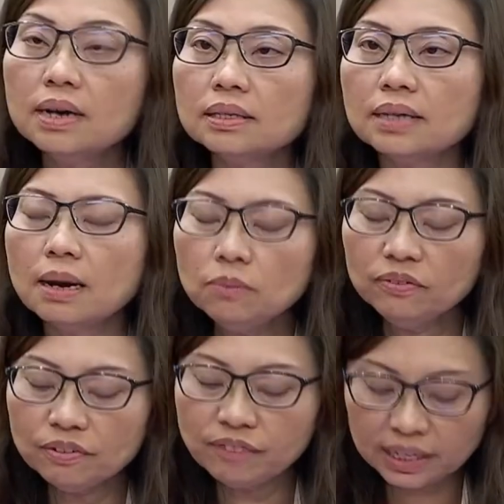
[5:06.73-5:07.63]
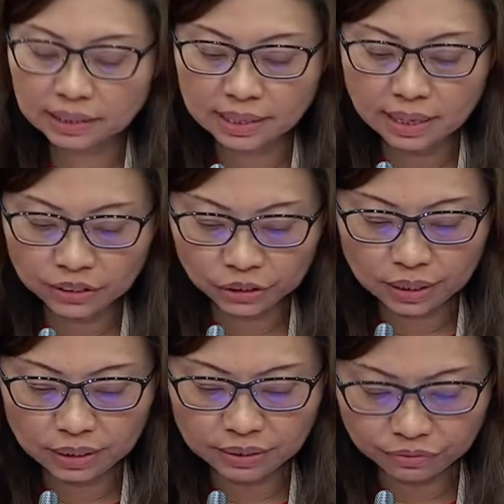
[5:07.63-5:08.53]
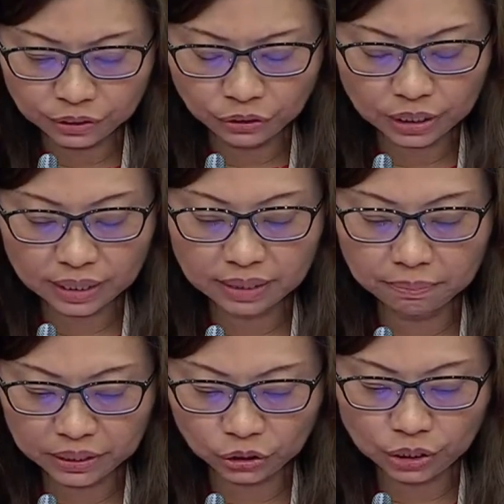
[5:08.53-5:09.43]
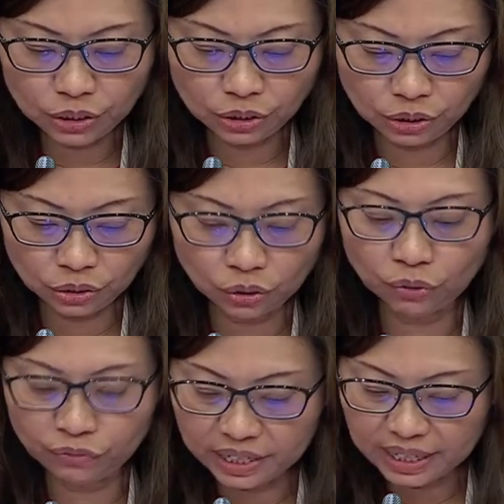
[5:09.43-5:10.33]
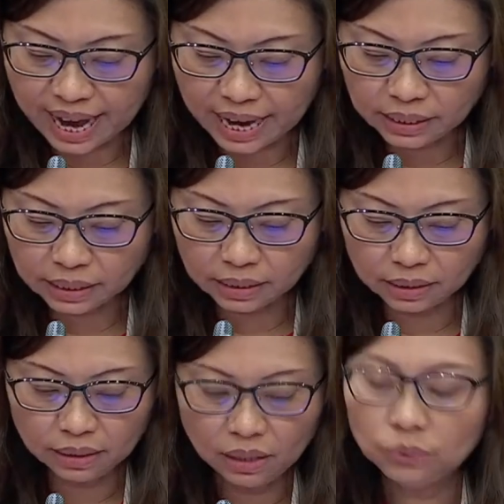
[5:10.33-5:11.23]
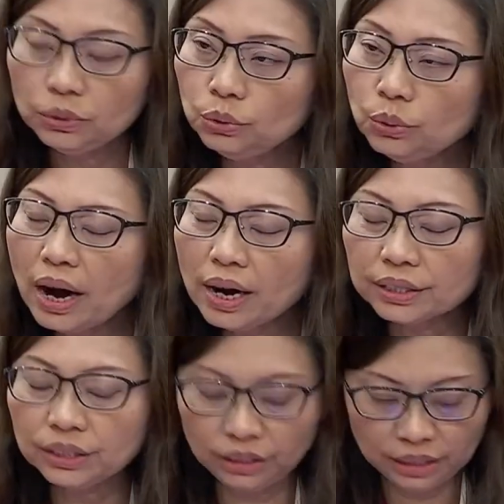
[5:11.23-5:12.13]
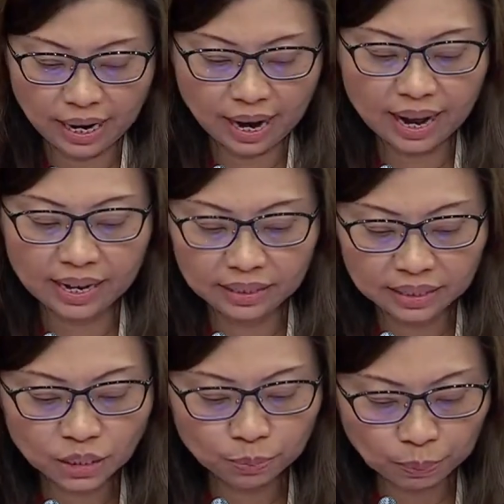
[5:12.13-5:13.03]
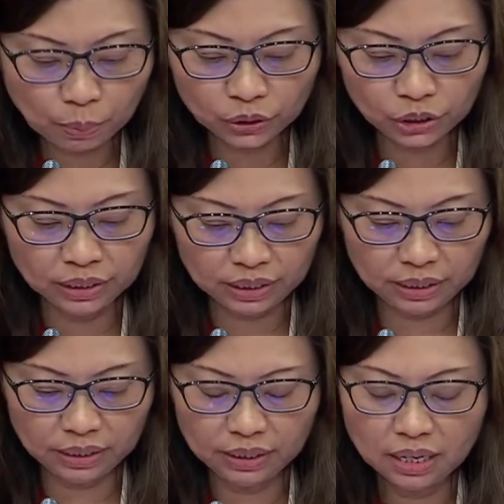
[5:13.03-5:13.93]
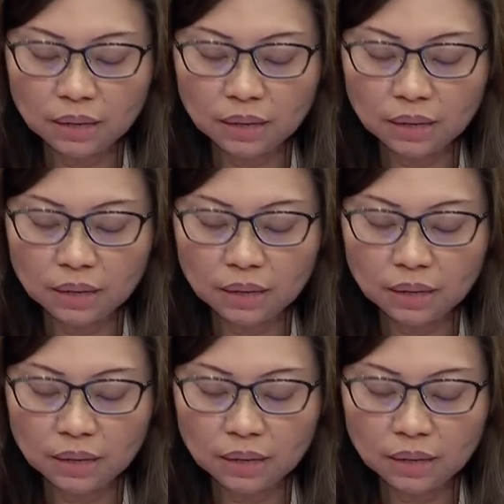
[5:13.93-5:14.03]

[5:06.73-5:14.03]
Some of the vaccination differentiated measures, or VDS, were too harsh and disproportionate,